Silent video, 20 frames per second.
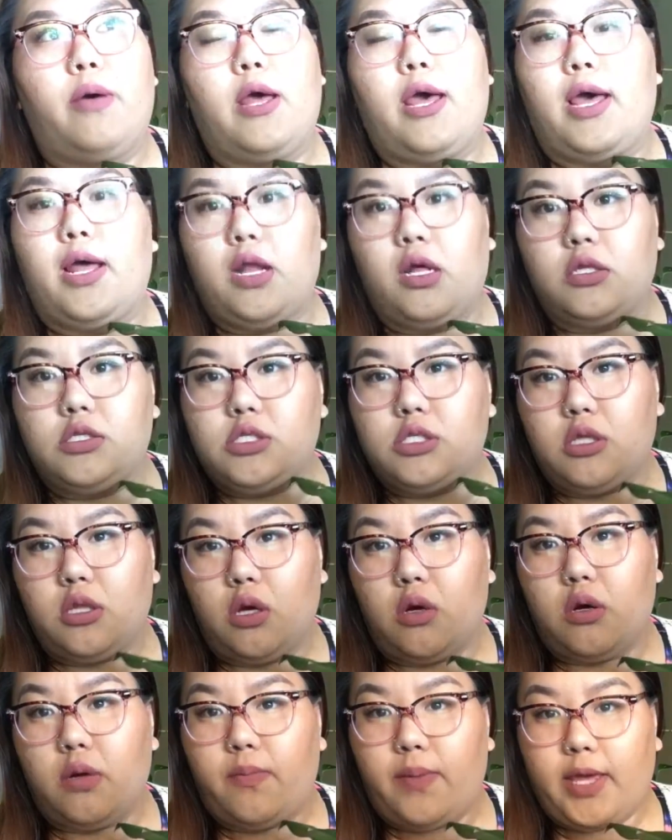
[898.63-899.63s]
but at a
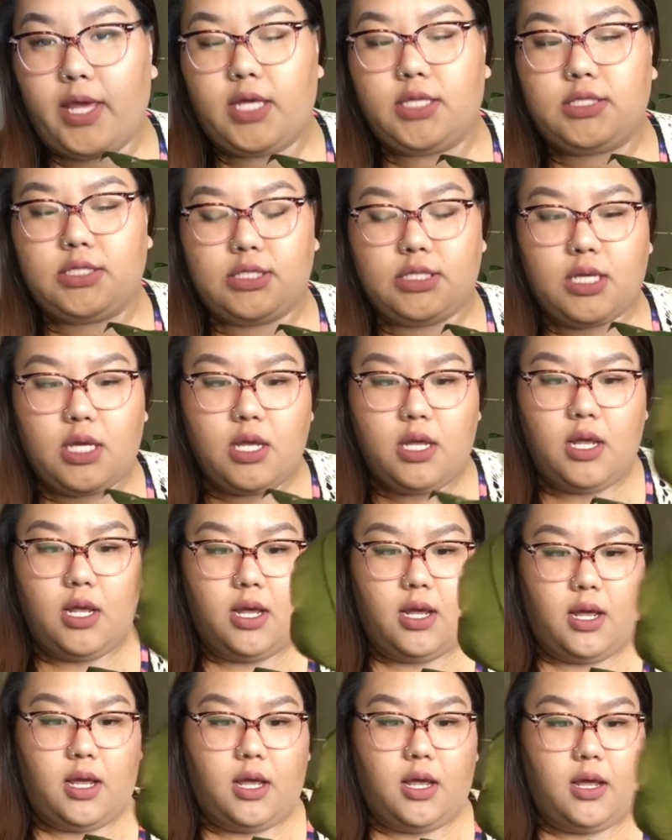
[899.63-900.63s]
slower pace.
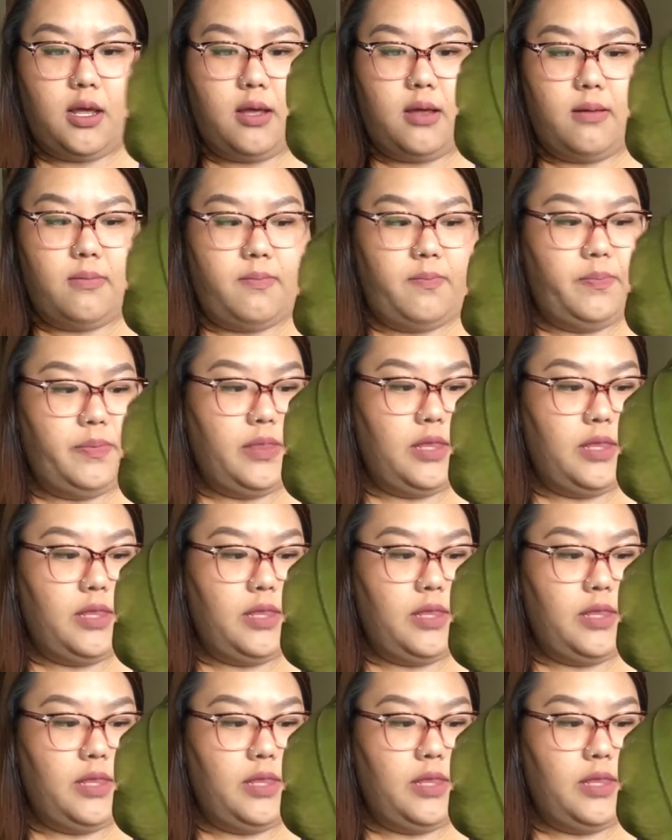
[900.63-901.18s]
Um,